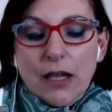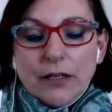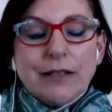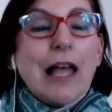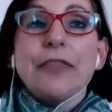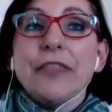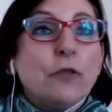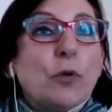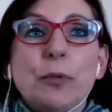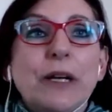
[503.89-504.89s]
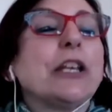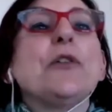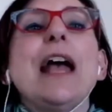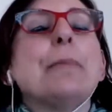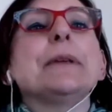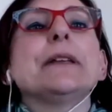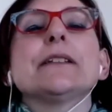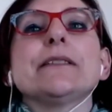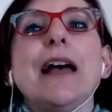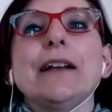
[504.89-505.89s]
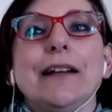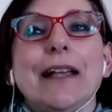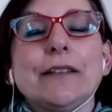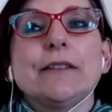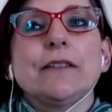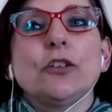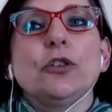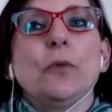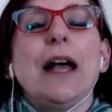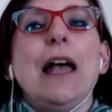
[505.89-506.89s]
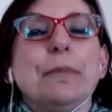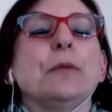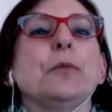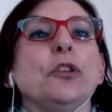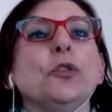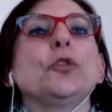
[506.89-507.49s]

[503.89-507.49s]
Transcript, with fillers: Nothing will bring you happiness unless you are happy with